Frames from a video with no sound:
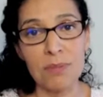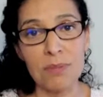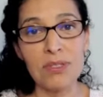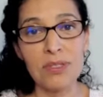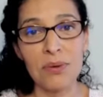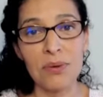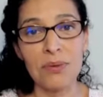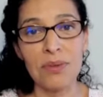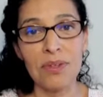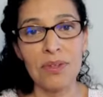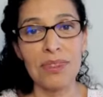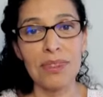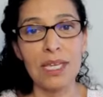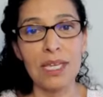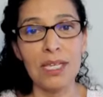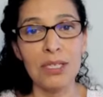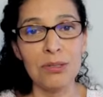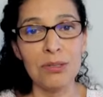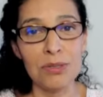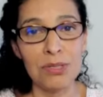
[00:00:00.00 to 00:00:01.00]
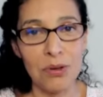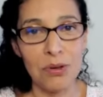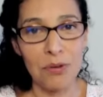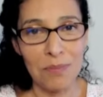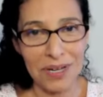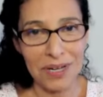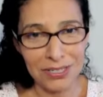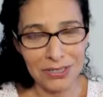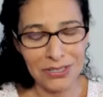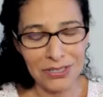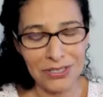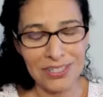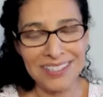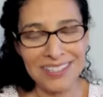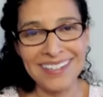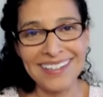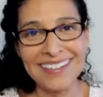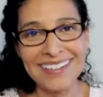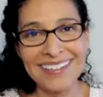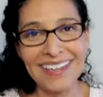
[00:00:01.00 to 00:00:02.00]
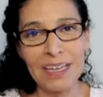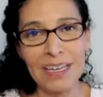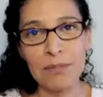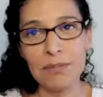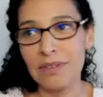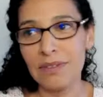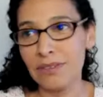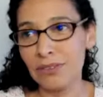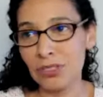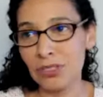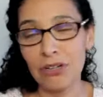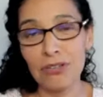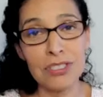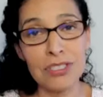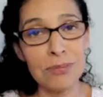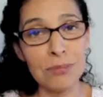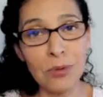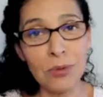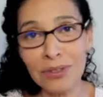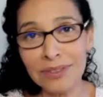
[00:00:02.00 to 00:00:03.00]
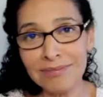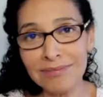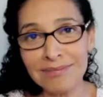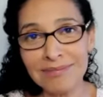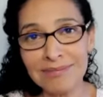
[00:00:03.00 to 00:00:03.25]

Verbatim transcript: So thank you so much. I'm charging more.